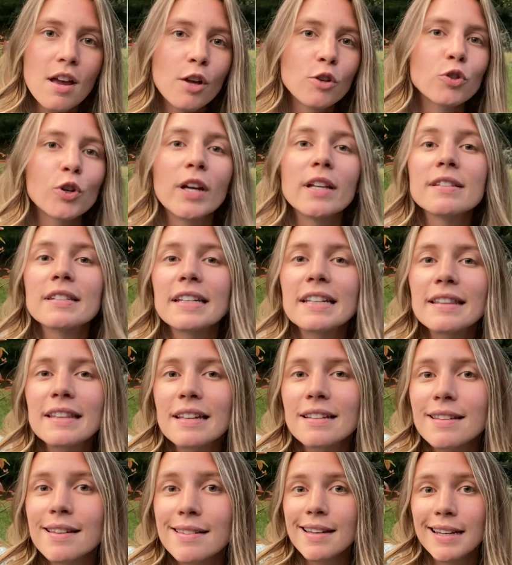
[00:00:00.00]
translate
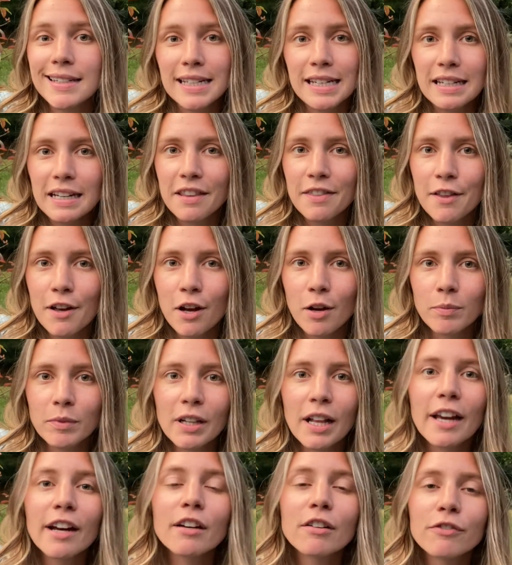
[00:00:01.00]
things as needed them,
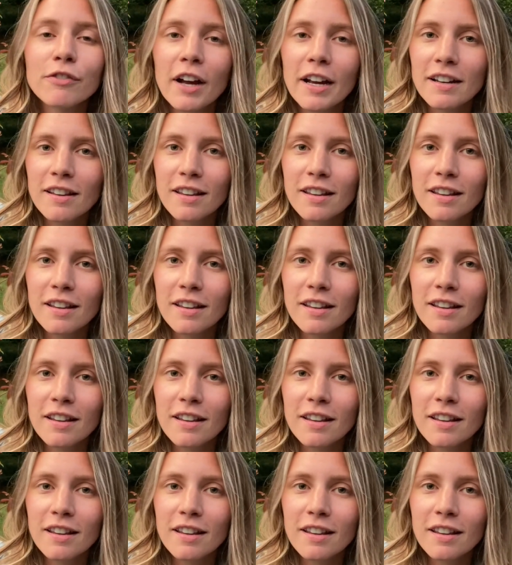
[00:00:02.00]
clarified